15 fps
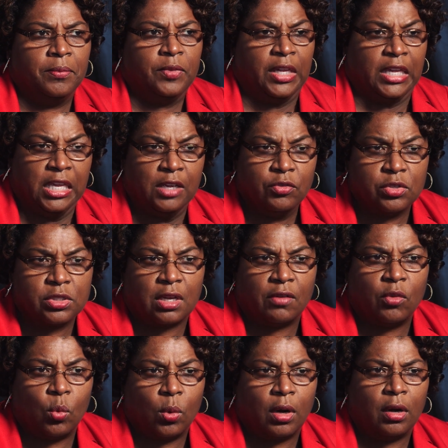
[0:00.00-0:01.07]
the evils of
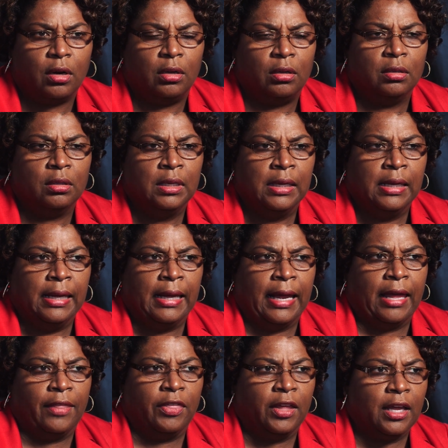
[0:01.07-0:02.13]
the world,
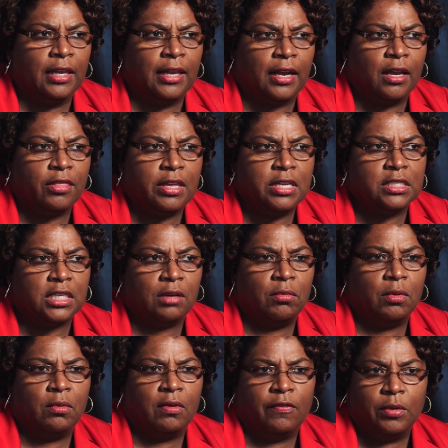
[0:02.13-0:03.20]
I think a lot of things can
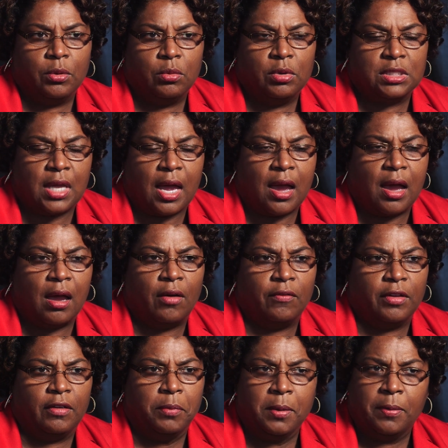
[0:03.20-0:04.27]
be
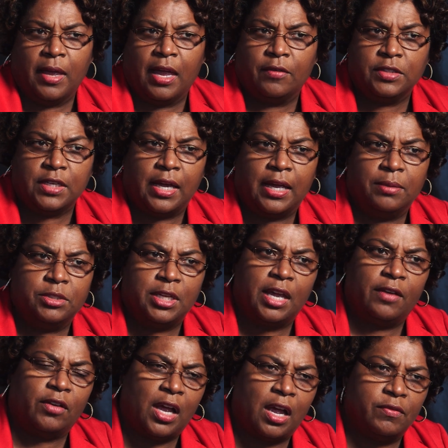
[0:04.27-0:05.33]
resolved if people have time to
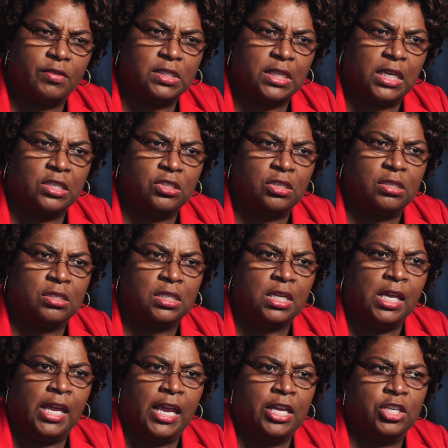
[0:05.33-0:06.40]
have conversations
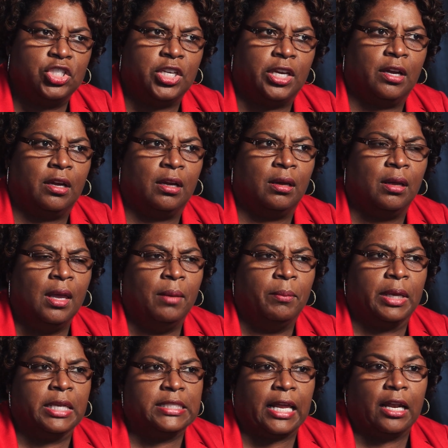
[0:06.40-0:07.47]
and share.
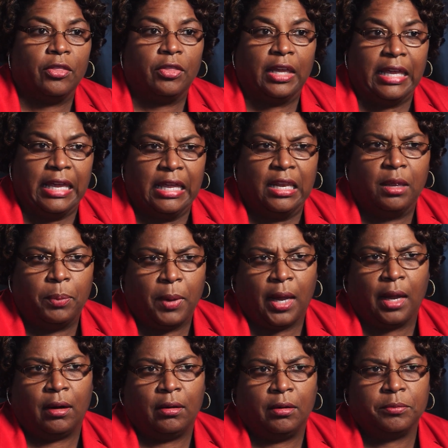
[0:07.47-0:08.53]
Because I don't think any
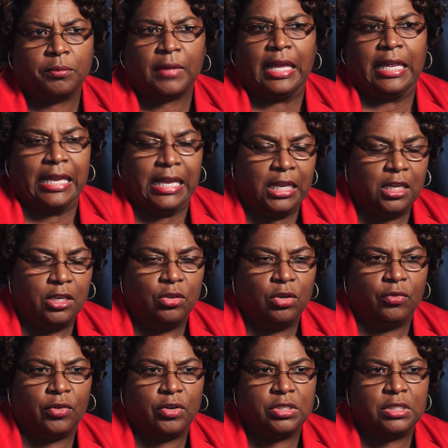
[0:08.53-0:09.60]
parent at any
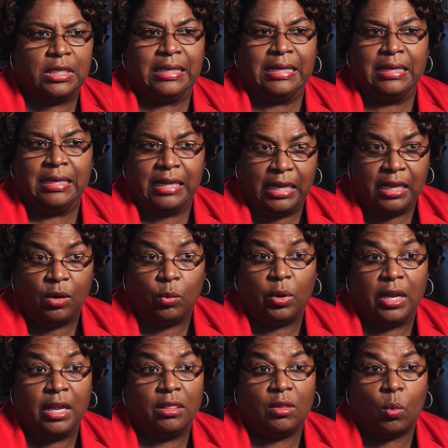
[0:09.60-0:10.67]
university anywhere
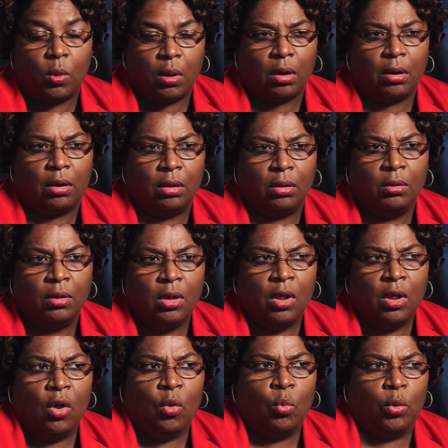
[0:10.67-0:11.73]
in the world
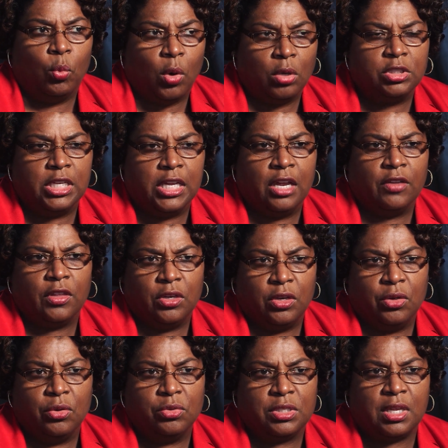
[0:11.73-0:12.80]
would want to hear the
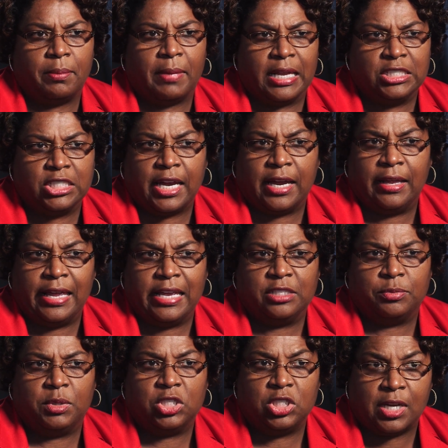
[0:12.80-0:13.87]
news that my child has
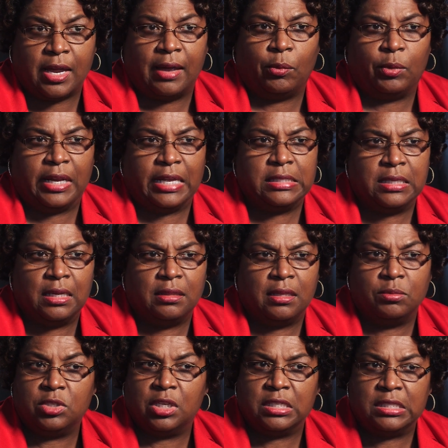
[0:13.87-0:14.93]
been shot when I sent
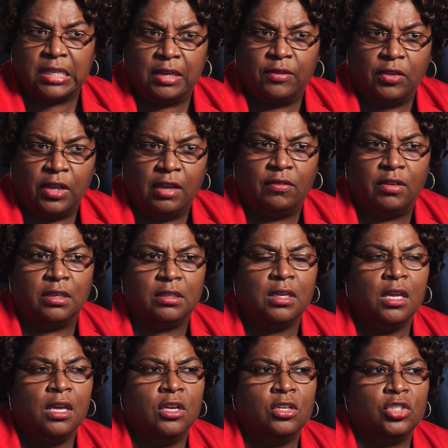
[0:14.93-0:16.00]
them to a safe haven
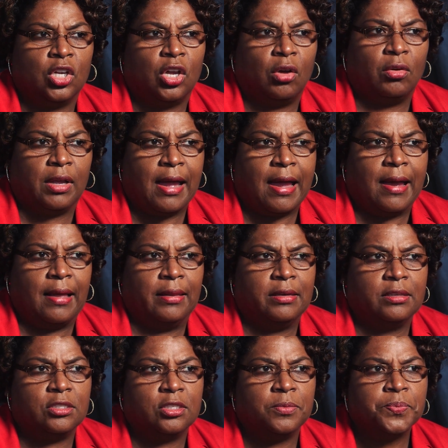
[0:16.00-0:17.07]
to go to
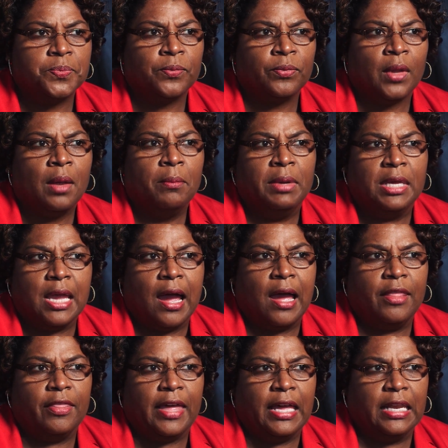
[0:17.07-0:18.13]
college.
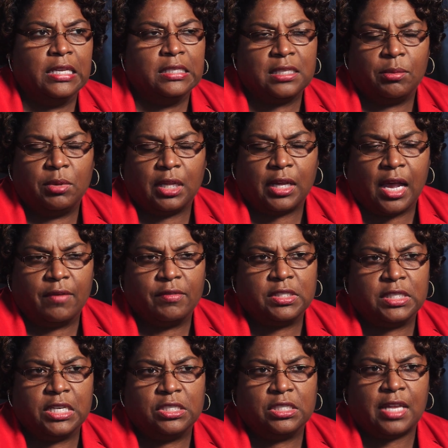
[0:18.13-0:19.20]
Beyond that, in some of the
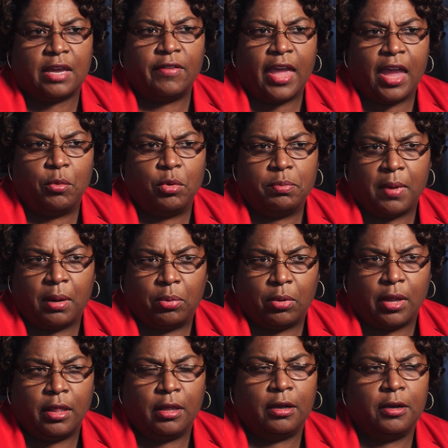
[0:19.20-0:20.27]
conversations I've had with my
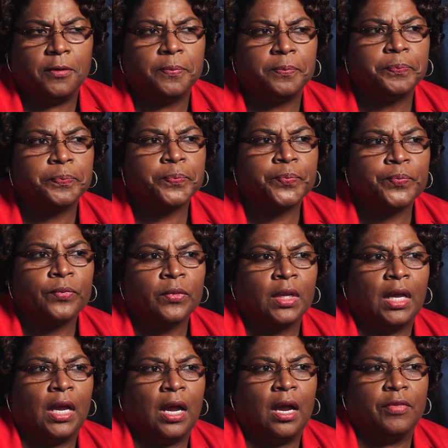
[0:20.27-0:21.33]
brother,
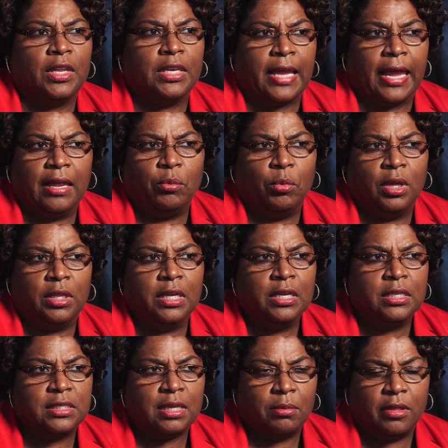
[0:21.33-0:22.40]
the night when
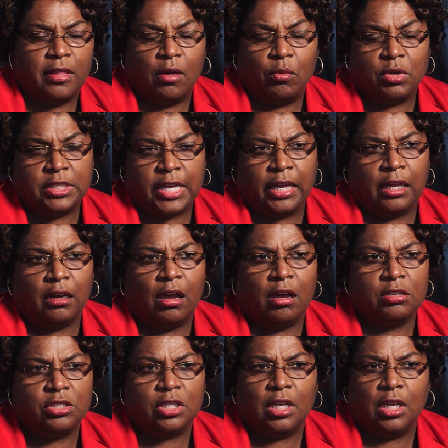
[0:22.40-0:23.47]
some of them were taken
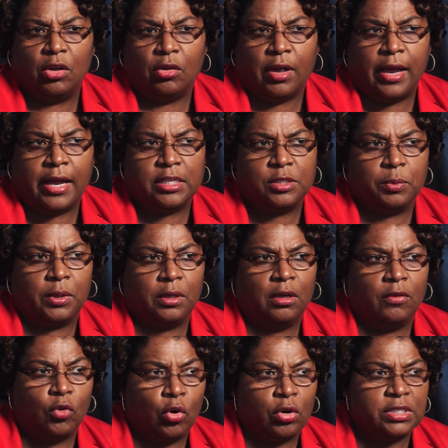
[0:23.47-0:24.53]
on to the local hospital,
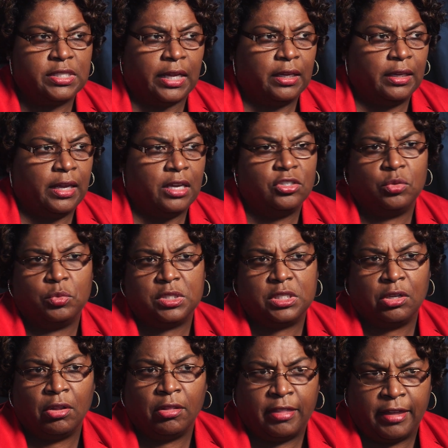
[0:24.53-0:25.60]
of course segregation was
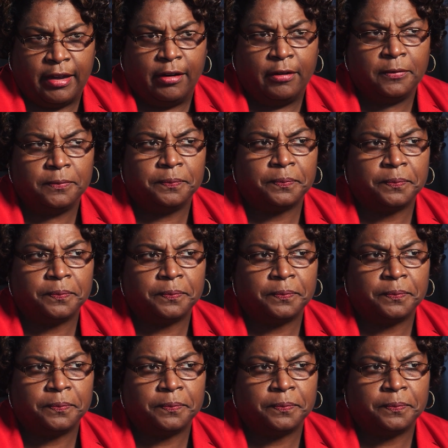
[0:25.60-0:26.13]
still there.